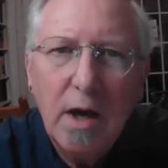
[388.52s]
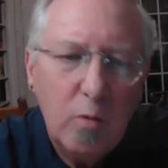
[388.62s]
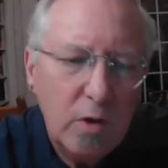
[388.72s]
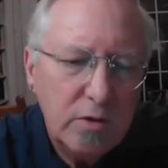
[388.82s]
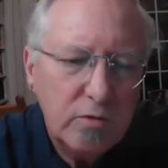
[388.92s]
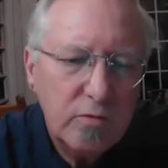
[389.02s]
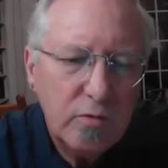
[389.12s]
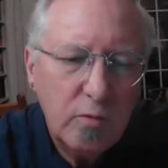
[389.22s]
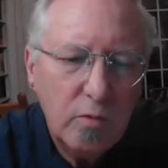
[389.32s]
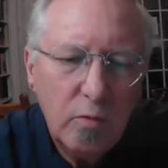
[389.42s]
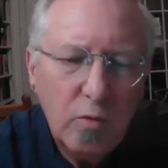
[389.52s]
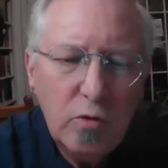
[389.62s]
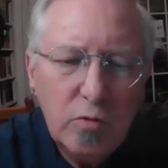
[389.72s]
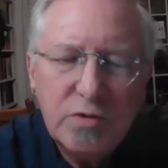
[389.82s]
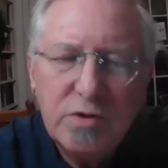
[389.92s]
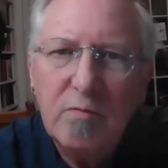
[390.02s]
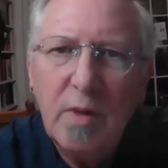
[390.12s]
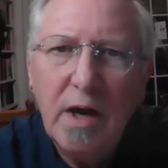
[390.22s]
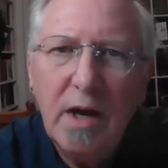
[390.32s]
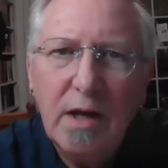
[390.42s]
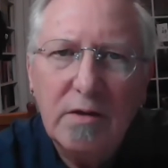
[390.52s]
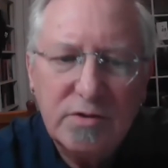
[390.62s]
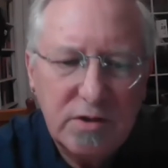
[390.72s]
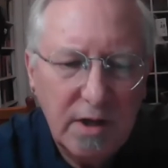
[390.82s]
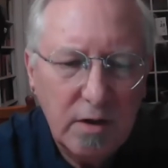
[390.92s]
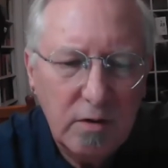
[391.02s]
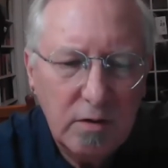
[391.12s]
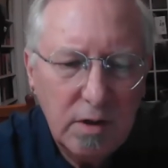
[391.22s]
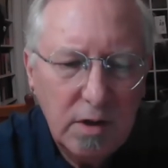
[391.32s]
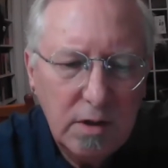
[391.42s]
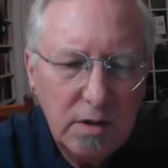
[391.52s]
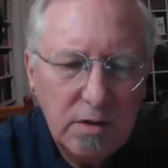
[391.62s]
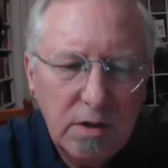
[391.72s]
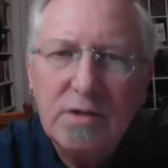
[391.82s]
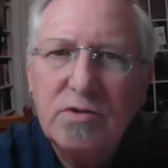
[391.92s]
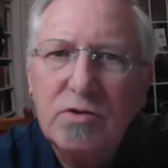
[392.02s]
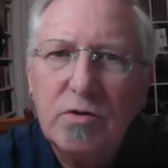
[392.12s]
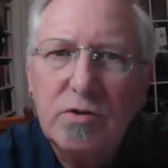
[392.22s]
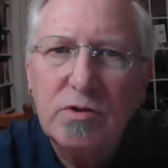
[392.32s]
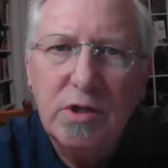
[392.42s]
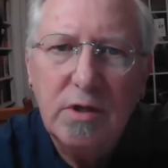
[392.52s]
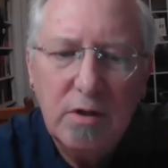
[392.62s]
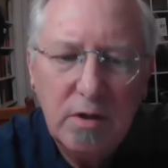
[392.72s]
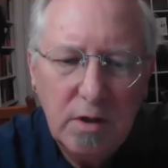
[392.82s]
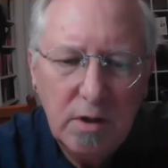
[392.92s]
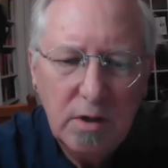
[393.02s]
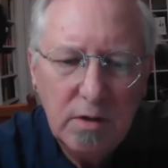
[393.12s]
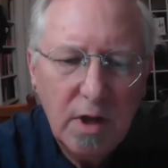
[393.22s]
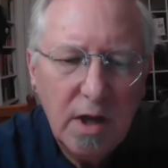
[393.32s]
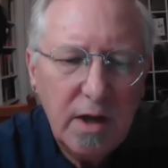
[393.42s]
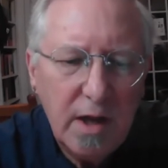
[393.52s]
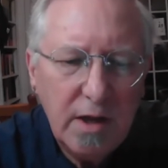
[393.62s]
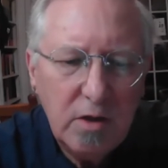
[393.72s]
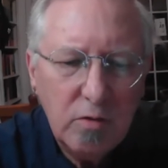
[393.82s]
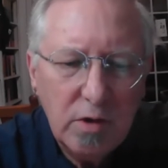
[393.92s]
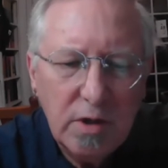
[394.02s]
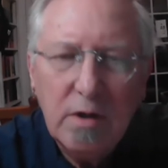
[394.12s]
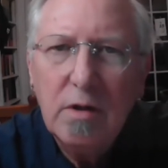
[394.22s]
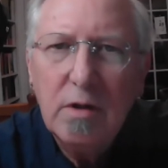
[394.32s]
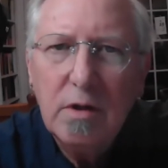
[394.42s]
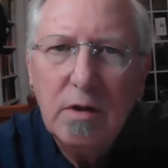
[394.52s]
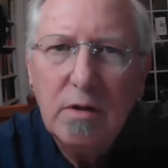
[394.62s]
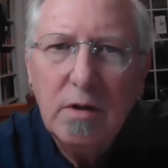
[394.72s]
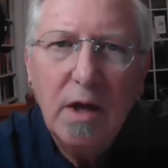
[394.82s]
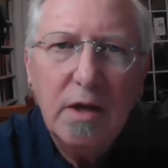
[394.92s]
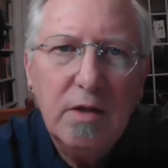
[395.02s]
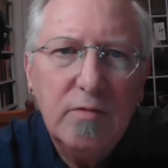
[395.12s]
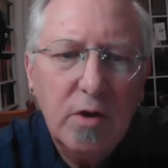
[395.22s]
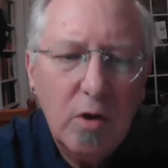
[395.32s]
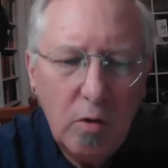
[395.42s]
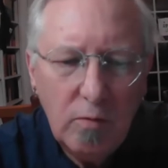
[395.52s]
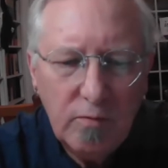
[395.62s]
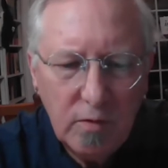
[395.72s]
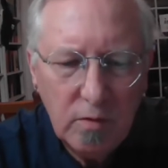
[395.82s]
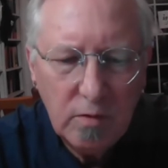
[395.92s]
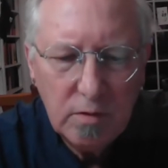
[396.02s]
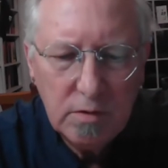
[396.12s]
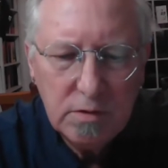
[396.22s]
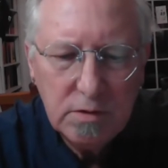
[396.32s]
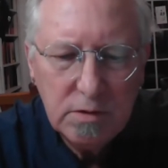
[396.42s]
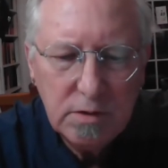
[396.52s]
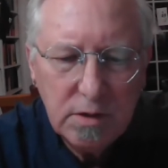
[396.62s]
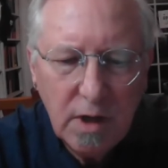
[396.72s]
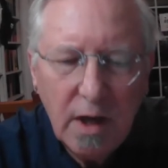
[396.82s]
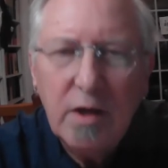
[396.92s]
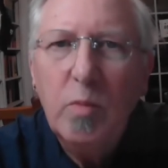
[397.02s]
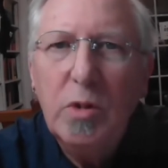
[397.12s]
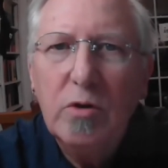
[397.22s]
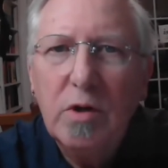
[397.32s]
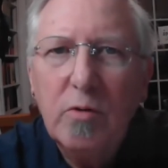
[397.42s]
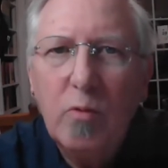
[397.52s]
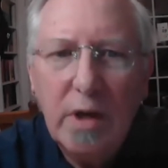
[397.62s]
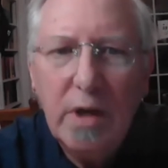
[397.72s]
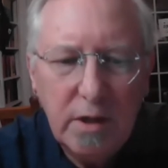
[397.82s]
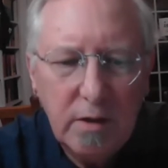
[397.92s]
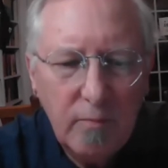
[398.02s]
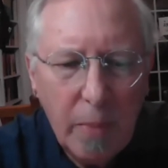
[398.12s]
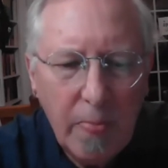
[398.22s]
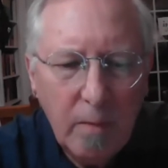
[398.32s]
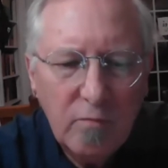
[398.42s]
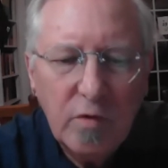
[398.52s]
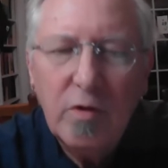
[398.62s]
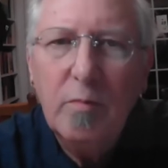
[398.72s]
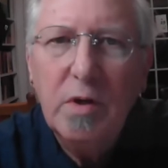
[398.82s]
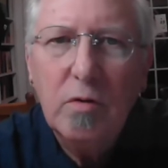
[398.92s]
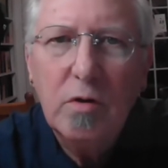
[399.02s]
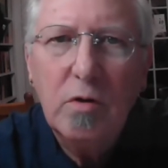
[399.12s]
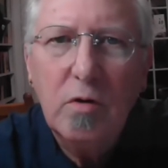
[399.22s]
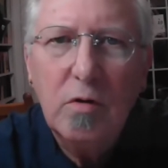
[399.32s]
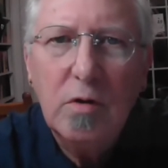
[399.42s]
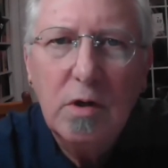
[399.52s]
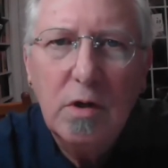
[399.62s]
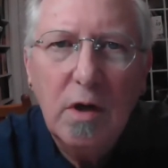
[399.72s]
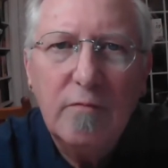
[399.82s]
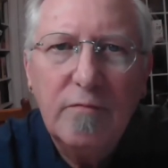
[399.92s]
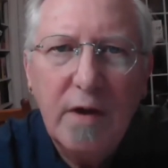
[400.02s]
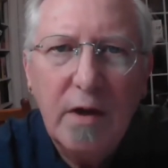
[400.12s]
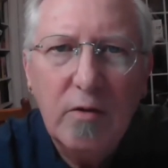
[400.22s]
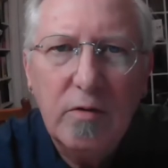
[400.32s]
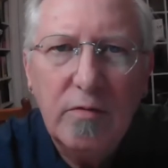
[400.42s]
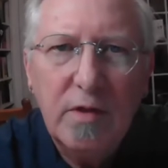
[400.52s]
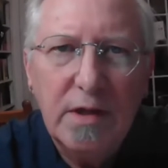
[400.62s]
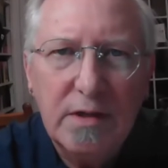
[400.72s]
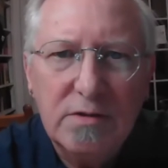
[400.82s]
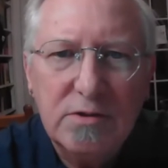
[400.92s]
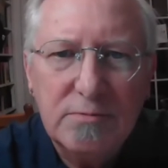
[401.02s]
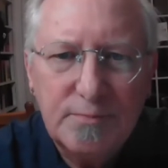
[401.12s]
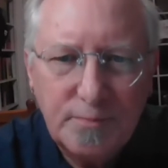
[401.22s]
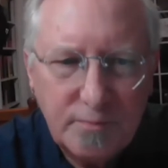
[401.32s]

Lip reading: I wander the rooms of my house now, not searching, not angry, not even hopeful. I am merely ready for the miracle of found things.